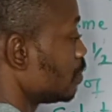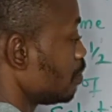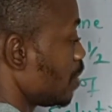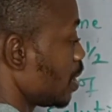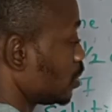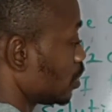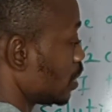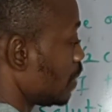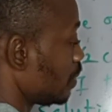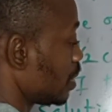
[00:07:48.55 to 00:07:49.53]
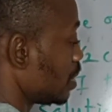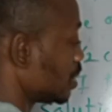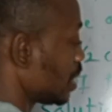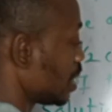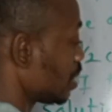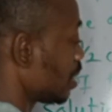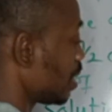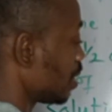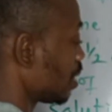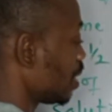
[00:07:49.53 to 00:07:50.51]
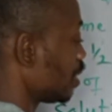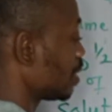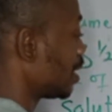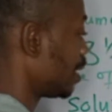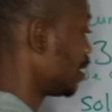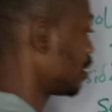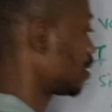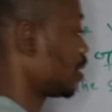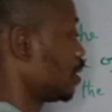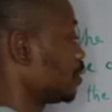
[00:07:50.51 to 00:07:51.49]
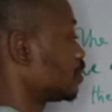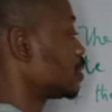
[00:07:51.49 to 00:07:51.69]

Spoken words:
measure. Everything is length, and length. Okay.